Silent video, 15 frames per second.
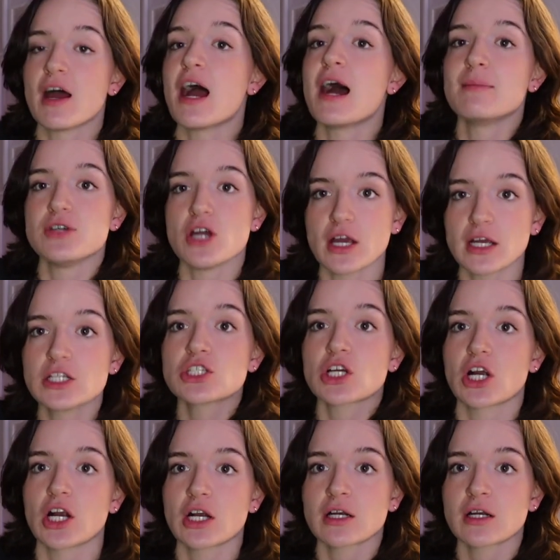I'm young and
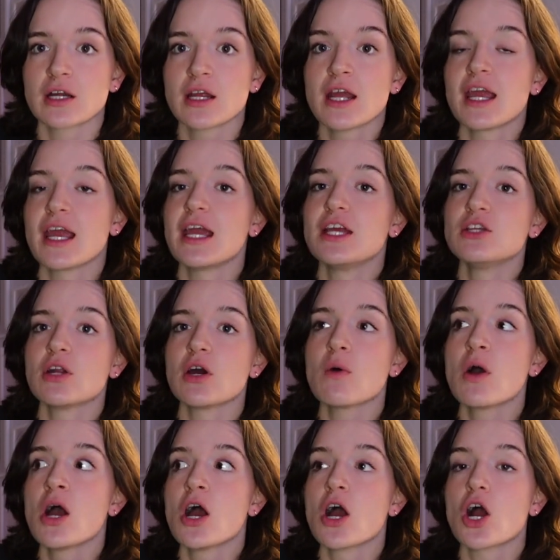turn, And you
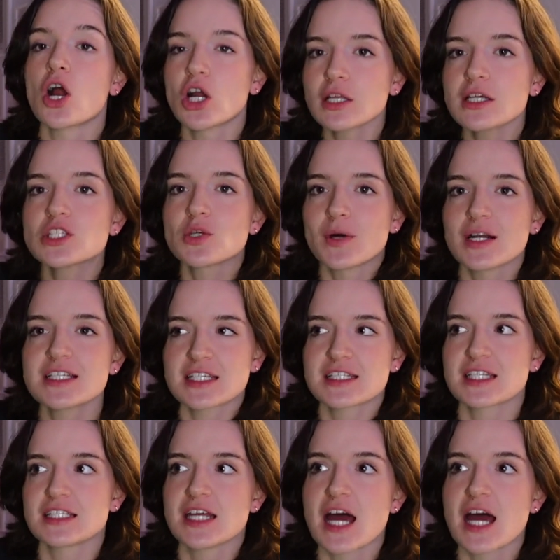know, early 20s is the